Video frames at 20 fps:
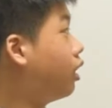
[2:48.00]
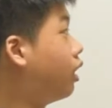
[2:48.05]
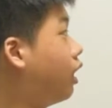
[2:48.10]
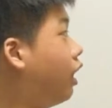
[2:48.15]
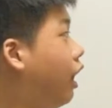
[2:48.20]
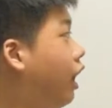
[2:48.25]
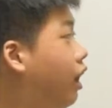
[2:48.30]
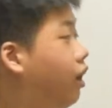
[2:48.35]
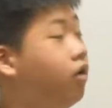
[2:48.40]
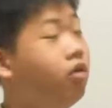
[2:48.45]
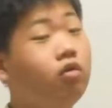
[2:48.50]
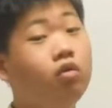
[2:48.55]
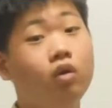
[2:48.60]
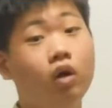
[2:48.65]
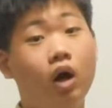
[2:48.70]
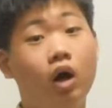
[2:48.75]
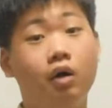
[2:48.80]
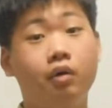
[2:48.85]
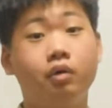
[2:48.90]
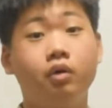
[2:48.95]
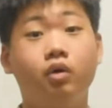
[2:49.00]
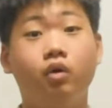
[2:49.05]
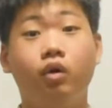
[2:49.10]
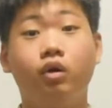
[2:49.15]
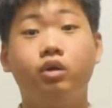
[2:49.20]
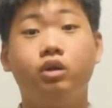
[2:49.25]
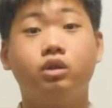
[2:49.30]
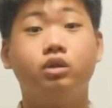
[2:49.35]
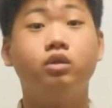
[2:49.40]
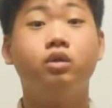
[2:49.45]
how are we
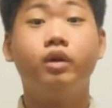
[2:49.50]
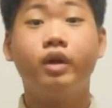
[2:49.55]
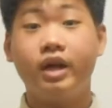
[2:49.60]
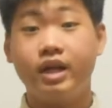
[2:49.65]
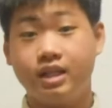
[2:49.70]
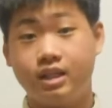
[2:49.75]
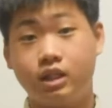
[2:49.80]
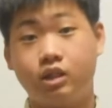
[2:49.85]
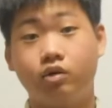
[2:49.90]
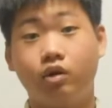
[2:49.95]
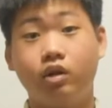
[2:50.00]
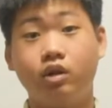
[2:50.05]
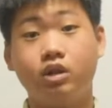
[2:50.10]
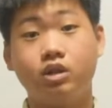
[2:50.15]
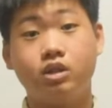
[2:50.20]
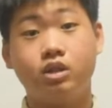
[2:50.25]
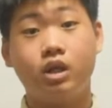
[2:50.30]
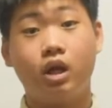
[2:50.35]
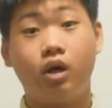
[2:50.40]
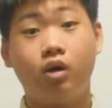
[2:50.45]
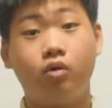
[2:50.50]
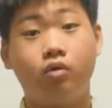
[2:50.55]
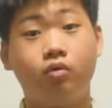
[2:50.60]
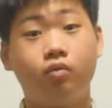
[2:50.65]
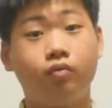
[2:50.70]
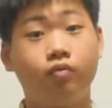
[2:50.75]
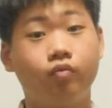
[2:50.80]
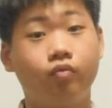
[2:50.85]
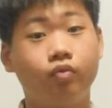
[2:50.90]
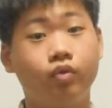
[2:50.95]
going to integrate this now?
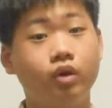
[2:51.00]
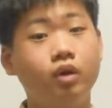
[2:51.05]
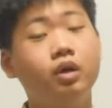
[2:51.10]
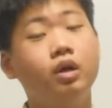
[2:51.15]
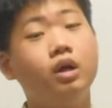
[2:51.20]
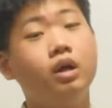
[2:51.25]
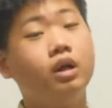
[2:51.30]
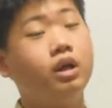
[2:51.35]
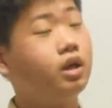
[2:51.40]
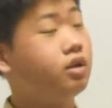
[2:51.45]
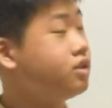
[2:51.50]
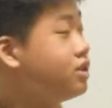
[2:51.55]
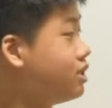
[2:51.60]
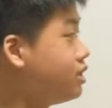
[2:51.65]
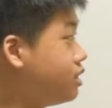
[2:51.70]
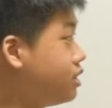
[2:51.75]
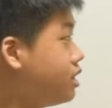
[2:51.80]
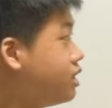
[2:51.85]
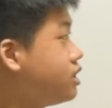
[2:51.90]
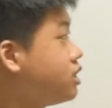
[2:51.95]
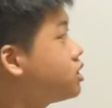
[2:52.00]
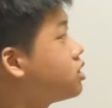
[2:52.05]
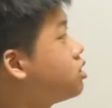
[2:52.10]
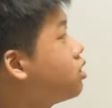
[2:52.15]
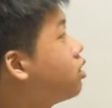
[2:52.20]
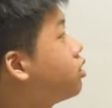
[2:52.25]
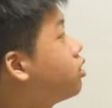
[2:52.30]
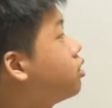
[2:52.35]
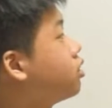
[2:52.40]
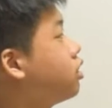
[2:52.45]
Now, since this is not your